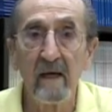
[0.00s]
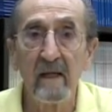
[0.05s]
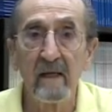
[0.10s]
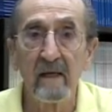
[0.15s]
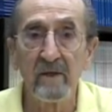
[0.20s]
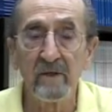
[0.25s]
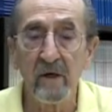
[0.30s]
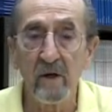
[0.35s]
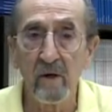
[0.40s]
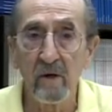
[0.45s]

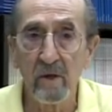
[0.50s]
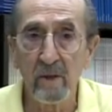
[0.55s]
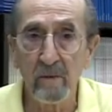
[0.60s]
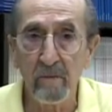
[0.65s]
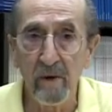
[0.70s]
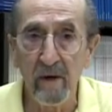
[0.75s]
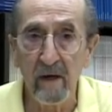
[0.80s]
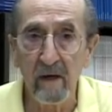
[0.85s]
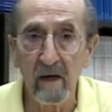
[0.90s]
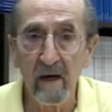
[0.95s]
This occurs
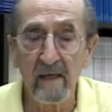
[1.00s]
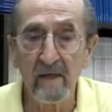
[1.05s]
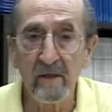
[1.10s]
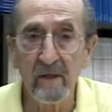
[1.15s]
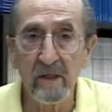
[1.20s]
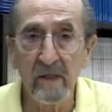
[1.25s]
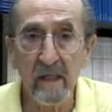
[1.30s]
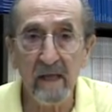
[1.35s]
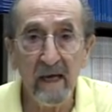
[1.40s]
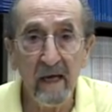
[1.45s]

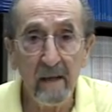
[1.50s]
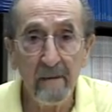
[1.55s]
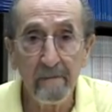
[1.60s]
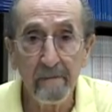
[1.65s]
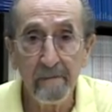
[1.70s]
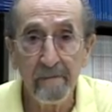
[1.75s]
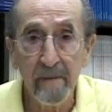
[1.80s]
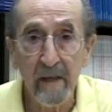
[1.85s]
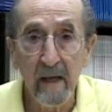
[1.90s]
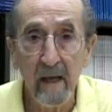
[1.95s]
preconsciously,
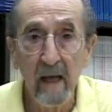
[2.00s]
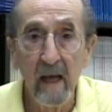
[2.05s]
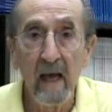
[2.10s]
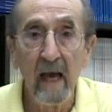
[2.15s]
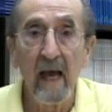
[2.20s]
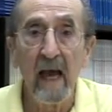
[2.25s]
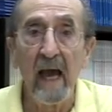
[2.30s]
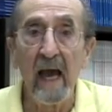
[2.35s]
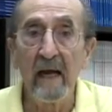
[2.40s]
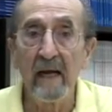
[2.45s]

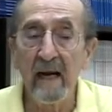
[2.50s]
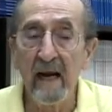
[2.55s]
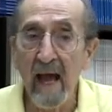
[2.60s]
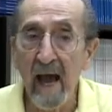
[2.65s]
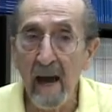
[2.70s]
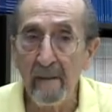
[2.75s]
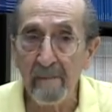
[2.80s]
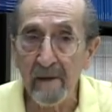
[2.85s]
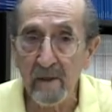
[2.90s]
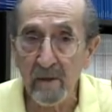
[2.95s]
and it
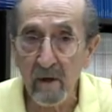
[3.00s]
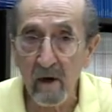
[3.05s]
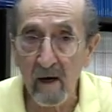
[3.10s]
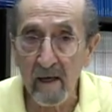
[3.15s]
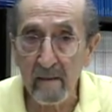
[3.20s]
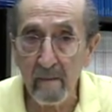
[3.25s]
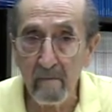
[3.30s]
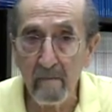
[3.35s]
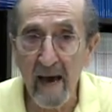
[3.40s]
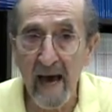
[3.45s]
happens
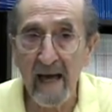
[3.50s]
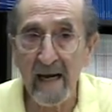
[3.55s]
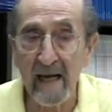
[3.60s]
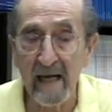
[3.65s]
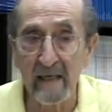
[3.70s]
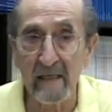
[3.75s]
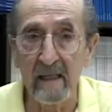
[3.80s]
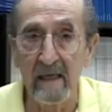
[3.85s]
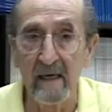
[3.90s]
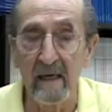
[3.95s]

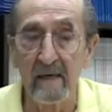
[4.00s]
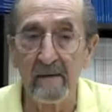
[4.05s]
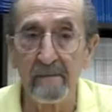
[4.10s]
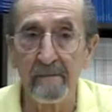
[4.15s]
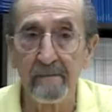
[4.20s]
automatically.